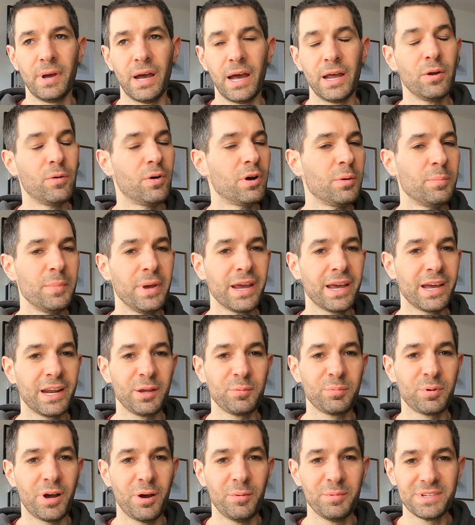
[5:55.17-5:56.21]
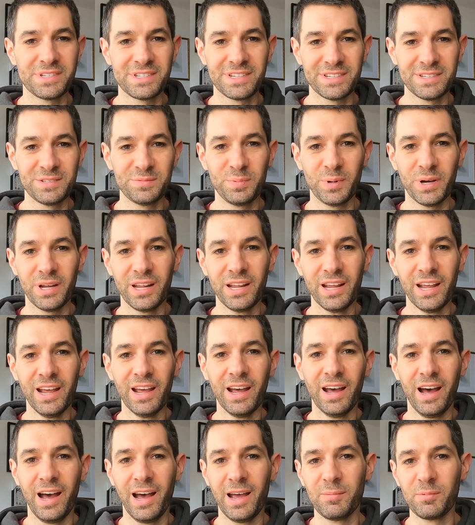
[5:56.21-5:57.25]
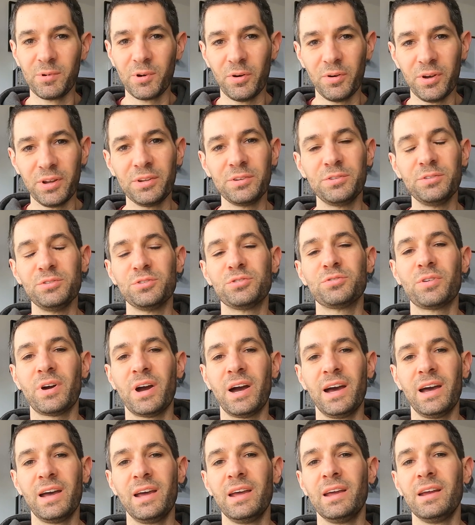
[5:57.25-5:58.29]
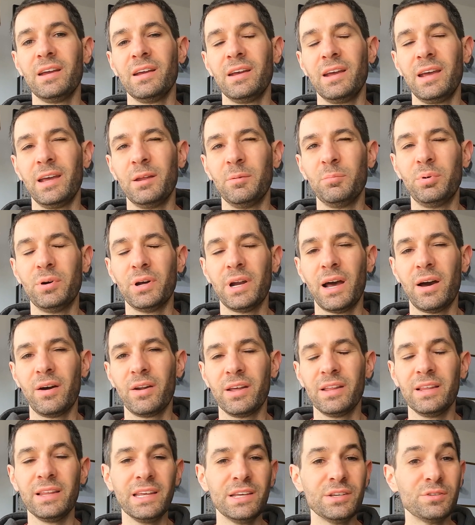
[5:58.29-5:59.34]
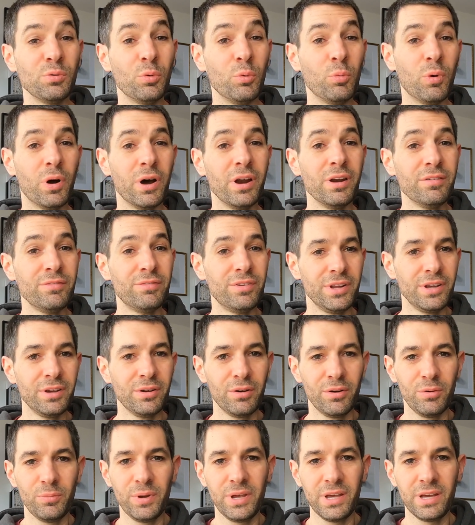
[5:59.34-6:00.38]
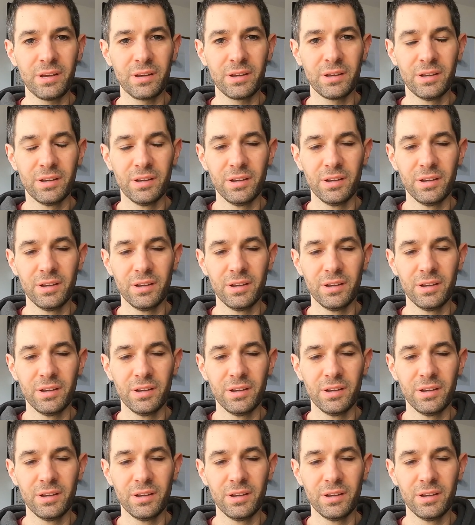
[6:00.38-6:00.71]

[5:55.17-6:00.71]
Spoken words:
I don't want to make any promises, but I'm going to try and put out at least one video a week.